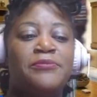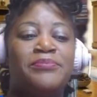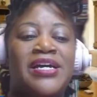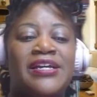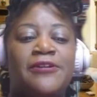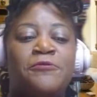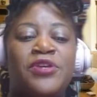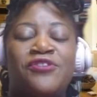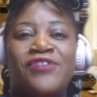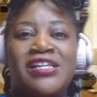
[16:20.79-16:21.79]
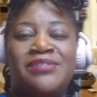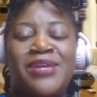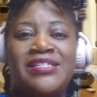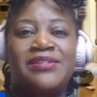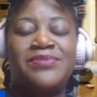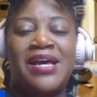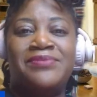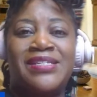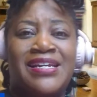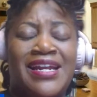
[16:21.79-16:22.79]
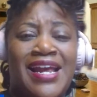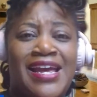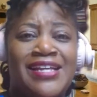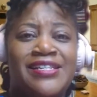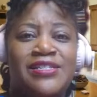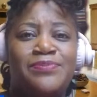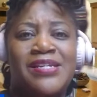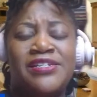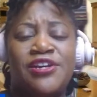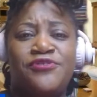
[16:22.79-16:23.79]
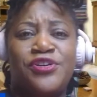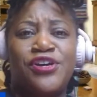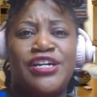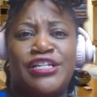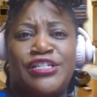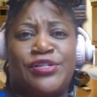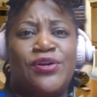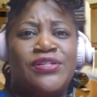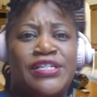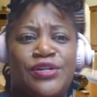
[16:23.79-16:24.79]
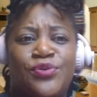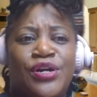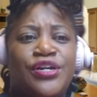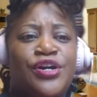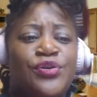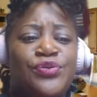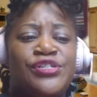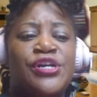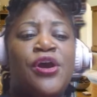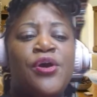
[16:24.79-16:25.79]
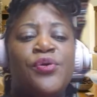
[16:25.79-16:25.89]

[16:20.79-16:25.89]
but your resume sometimes can enhance, especially if you're a consultant or a coach,